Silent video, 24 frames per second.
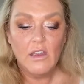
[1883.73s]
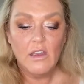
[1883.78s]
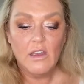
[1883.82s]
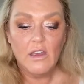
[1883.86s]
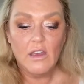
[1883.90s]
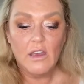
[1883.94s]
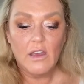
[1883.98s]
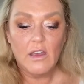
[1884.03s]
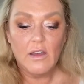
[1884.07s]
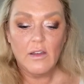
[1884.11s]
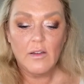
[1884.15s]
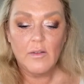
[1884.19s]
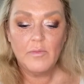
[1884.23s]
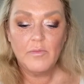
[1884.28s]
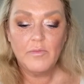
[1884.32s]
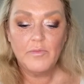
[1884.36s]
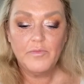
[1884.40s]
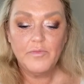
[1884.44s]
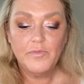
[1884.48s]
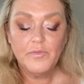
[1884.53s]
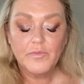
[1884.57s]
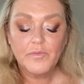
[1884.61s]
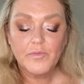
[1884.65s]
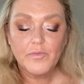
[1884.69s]

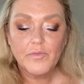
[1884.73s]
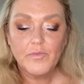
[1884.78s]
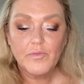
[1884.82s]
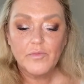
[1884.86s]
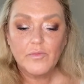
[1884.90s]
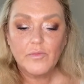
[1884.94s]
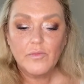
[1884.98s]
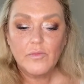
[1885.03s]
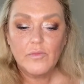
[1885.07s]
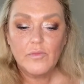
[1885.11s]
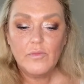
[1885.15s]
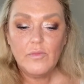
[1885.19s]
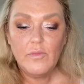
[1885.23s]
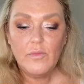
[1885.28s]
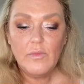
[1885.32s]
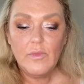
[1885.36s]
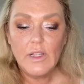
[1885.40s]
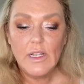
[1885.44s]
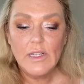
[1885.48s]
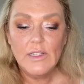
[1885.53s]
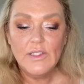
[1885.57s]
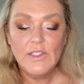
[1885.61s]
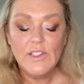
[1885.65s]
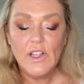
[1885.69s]

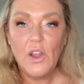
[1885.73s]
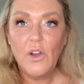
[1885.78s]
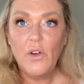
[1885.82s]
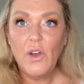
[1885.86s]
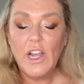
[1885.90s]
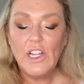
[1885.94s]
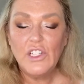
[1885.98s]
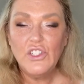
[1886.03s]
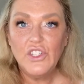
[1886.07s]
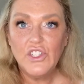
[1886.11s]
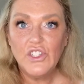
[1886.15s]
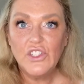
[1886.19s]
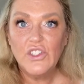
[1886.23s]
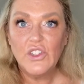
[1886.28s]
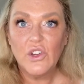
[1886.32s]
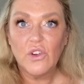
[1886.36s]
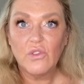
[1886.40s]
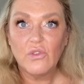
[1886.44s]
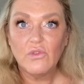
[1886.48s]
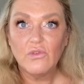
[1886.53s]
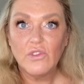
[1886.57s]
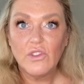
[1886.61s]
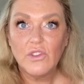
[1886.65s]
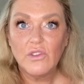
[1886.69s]
so I just
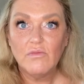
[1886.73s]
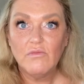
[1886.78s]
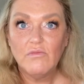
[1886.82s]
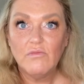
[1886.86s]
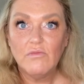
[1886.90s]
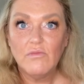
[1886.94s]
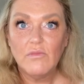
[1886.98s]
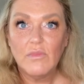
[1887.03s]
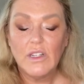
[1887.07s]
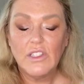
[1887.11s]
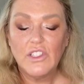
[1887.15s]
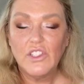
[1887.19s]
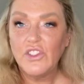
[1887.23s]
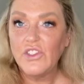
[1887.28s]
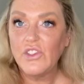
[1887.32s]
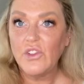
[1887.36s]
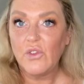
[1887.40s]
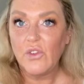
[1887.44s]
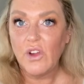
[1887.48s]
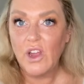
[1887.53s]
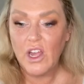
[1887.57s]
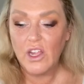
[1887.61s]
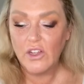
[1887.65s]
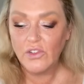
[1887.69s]
don't
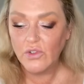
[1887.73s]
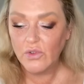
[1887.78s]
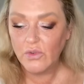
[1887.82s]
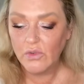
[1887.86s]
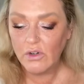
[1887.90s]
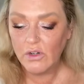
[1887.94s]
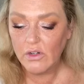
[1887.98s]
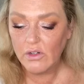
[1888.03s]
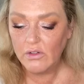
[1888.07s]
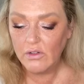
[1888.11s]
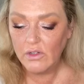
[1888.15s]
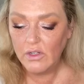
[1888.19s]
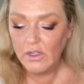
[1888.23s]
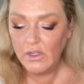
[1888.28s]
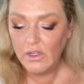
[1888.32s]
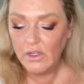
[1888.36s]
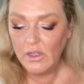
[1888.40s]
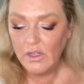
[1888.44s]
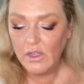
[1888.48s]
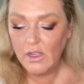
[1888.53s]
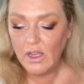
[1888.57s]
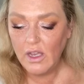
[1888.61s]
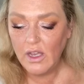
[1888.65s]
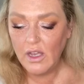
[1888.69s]
contour.
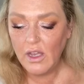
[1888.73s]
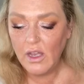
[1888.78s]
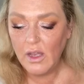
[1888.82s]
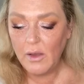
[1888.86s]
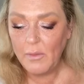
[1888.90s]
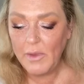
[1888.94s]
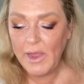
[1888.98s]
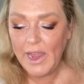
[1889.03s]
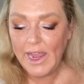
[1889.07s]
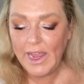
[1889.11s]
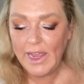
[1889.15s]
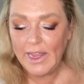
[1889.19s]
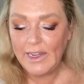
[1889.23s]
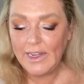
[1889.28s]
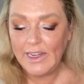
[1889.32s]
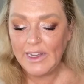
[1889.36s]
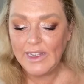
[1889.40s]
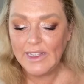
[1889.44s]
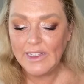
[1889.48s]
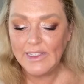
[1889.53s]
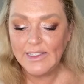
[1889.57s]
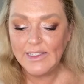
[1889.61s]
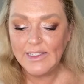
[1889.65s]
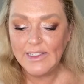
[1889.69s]
And
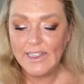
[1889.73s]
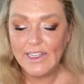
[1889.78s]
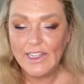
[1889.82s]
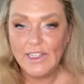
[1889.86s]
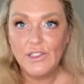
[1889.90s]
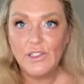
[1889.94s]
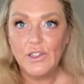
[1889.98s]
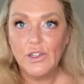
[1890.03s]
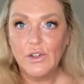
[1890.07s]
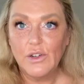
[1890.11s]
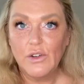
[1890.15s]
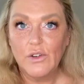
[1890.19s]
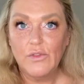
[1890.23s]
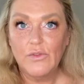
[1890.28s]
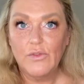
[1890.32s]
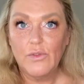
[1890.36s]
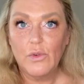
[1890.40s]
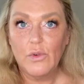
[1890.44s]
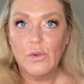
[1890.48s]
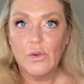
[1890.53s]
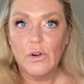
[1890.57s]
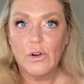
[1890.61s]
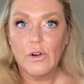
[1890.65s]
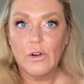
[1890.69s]
it's easier
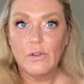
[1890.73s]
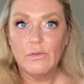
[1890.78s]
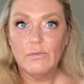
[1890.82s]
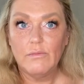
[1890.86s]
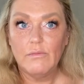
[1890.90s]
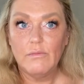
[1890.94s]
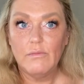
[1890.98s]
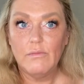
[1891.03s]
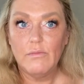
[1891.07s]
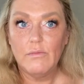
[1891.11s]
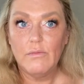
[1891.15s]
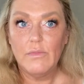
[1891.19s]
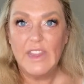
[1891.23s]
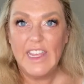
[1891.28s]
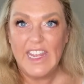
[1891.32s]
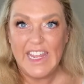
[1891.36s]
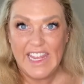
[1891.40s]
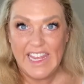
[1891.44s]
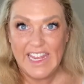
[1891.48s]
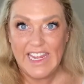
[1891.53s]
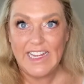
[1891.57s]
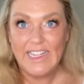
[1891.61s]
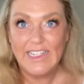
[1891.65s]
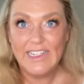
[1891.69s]
for the
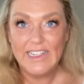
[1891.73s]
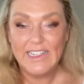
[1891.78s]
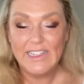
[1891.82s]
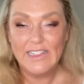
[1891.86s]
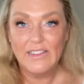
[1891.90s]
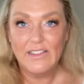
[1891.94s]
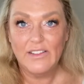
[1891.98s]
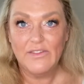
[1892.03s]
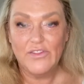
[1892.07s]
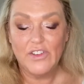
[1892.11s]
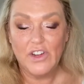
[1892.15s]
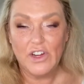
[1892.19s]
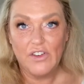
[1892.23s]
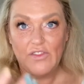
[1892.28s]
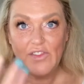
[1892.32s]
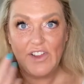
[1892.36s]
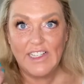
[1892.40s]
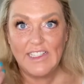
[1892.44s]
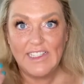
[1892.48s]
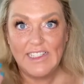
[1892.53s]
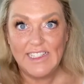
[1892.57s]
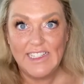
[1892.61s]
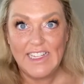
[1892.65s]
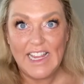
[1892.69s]
heat for your
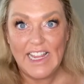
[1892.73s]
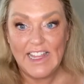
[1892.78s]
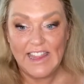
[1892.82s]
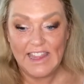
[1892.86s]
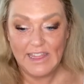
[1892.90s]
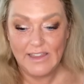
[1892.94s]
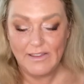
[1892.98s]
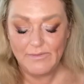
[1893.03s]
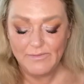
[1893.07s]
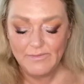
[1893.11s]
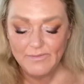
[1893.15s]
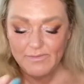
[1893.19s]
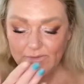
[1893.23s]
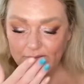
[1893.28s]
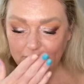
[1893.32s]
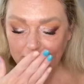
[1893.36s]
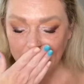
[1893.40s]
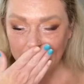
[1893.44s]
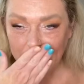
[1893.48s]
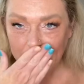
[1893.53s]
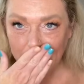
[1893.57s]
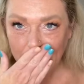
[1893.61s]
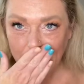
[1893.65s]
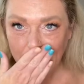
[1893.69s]
face to take.
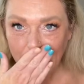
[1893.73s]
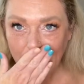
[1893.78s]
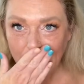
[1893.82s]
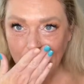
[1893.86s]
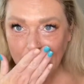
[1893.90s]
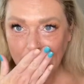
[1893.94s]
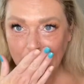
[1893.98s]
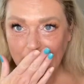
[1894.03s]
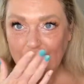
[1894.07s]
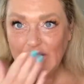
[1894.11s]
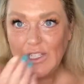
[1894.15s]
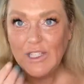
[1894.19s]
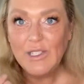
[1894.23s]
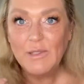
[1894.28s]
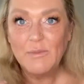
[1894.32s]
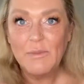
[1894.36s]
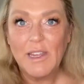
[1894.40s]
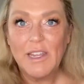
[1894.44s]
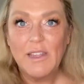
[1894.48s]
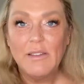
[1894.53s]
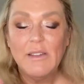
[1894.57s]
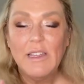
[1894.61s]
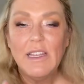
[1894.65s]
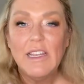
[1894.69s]
Excuse
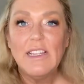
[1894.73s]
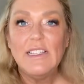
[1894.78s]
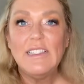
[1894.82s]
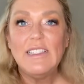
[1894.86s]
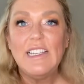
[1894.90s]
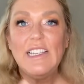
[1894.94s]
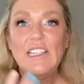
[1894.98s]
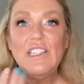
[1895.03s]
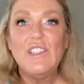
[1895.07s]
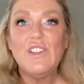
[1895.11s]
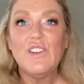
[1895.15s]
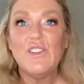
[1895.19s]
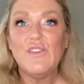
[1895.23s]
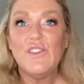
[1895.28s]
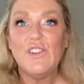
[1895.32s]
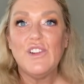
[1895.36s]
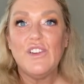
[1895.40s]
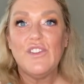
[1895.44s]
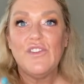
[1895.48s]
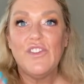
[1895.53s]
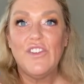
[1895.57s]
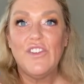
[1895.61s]
me. It's easier for your.